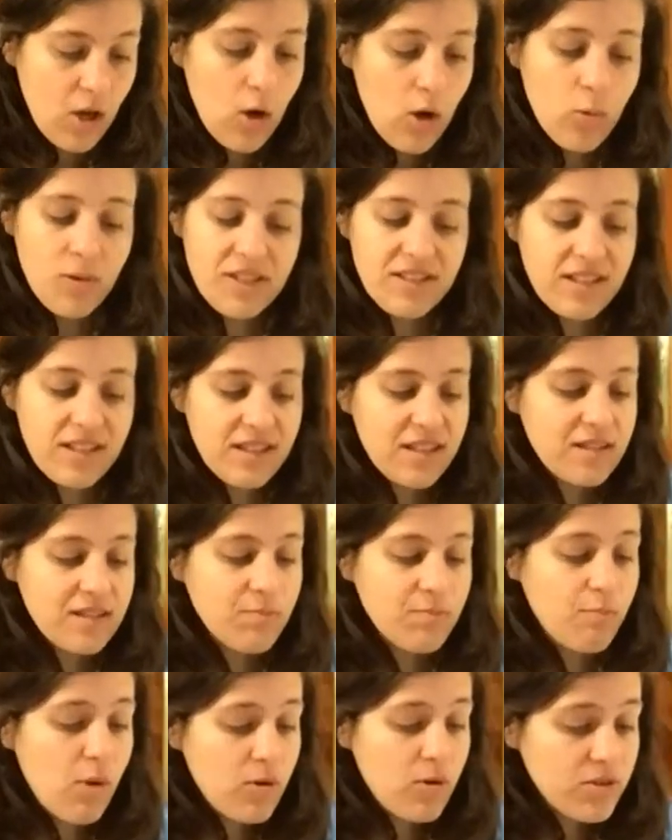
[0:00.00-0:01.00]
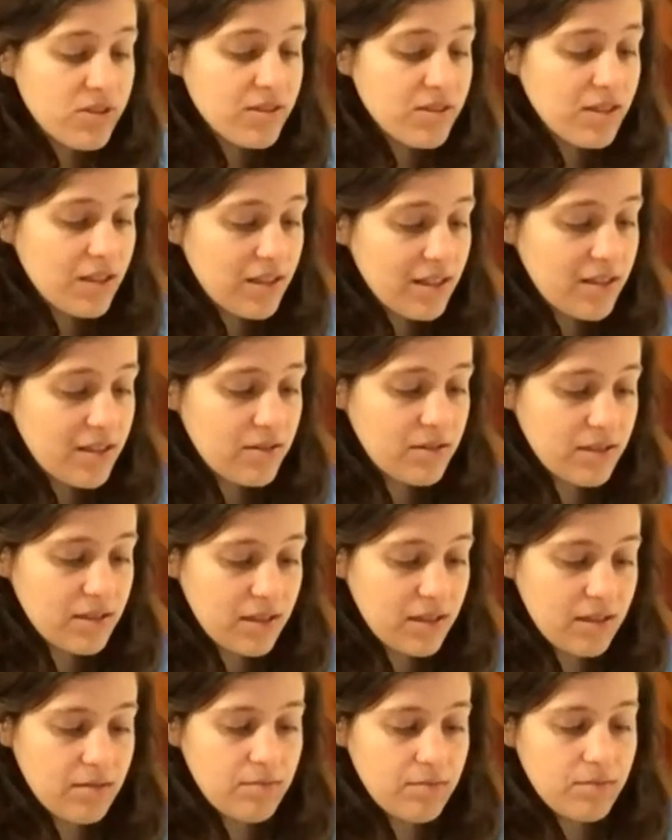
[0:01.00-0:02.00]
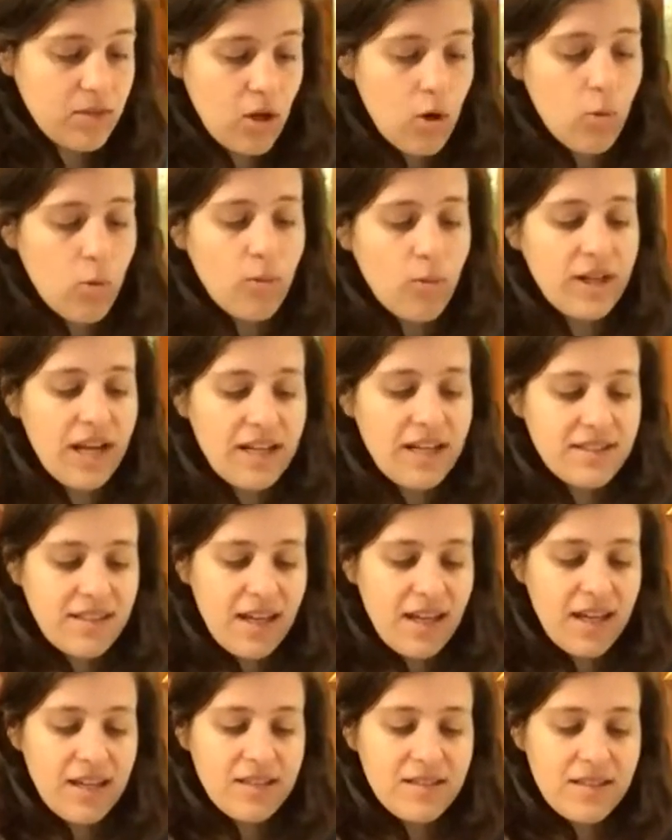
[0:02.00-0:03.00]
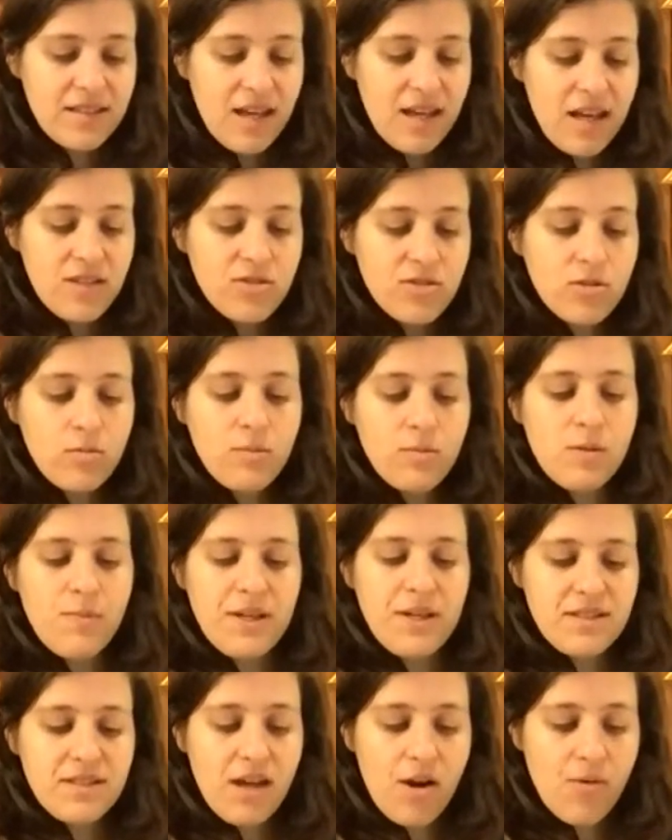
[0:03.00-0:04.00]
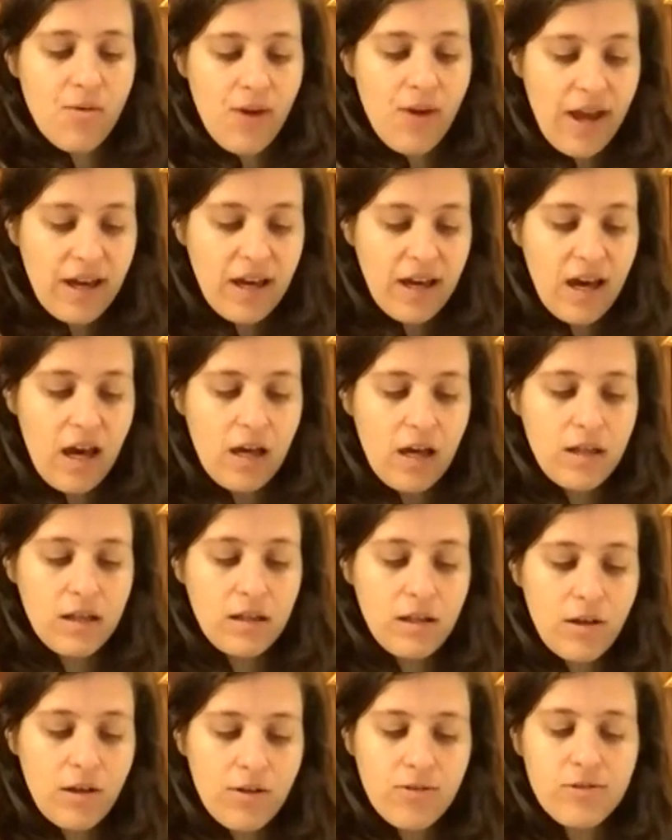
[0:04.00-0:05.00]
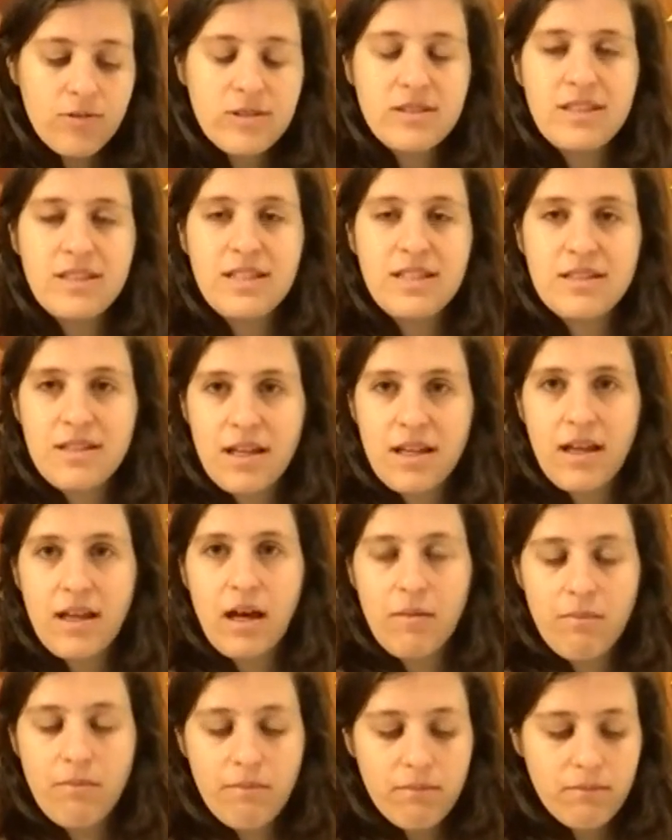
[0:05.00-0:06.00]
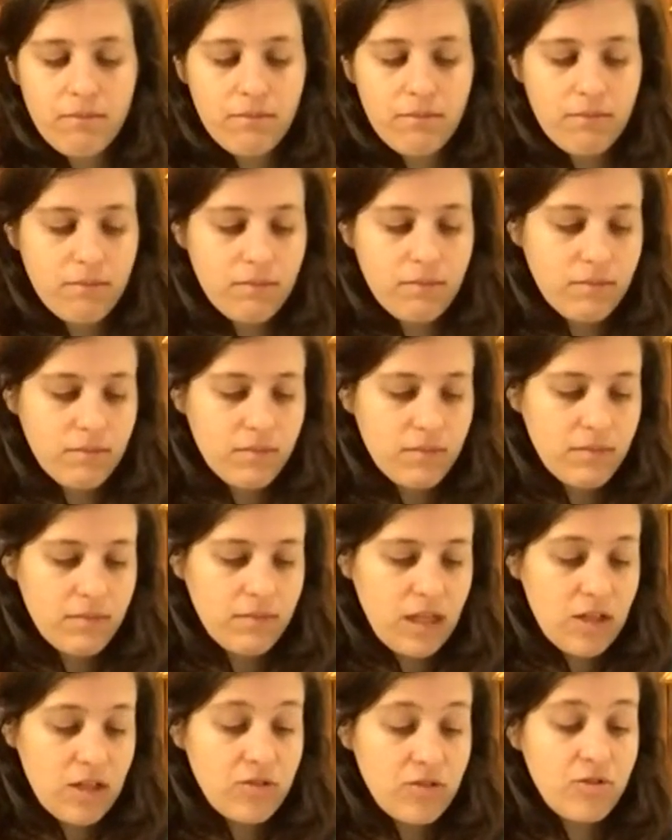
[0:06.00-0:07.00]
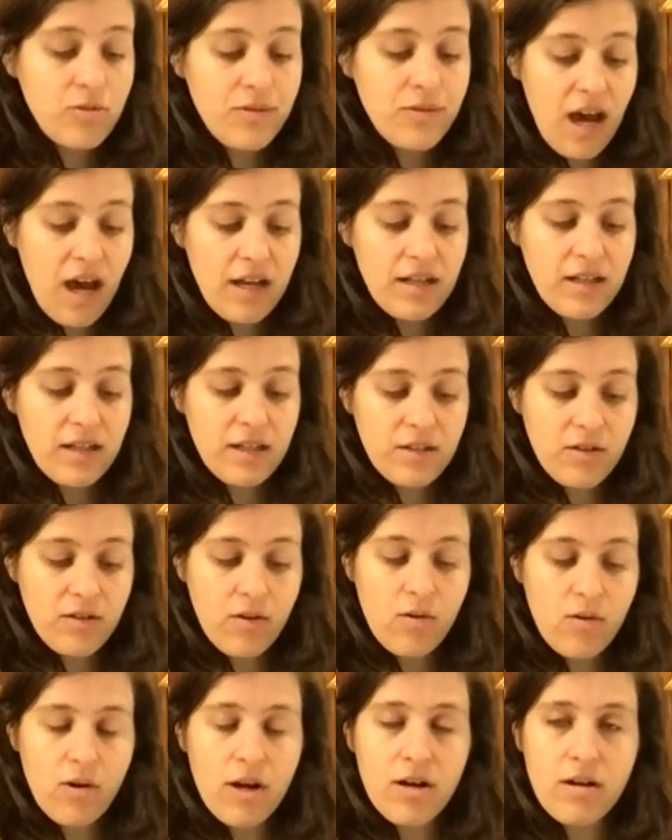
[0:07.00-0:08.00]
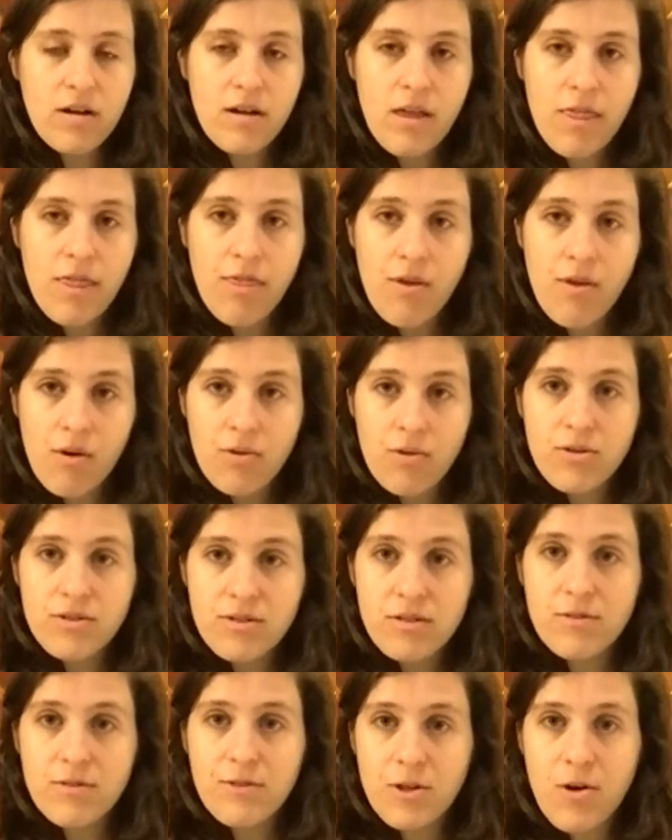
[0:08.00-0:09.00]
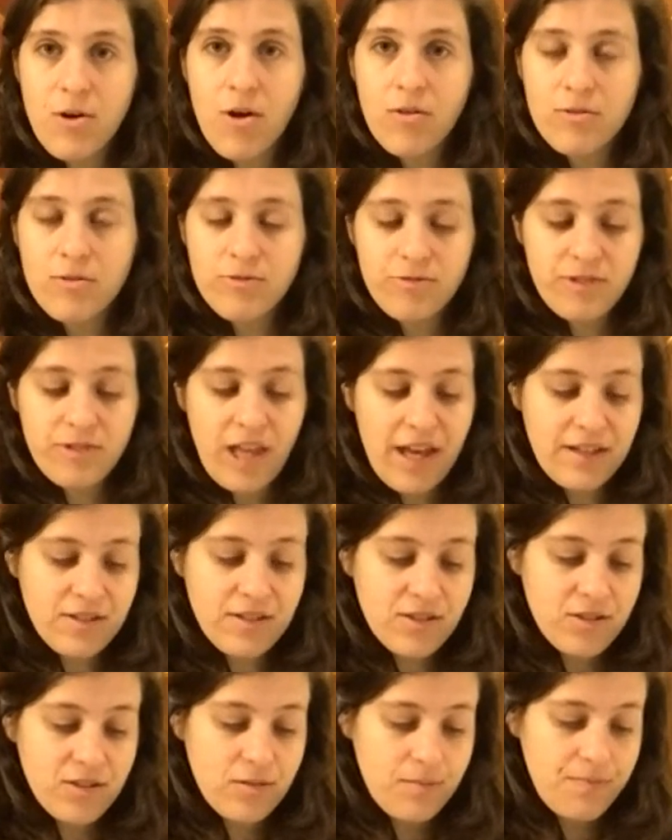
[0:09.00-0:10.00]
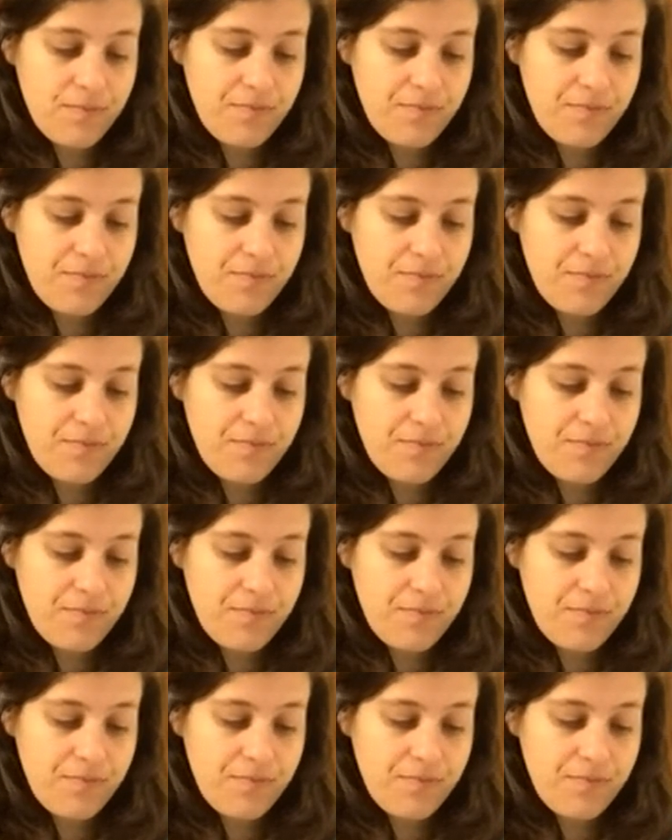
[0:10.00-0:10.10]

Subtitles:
We see this most clearly when Isaiah says, Umi besarecha lo titalam. Do not ignore those of your own flesh.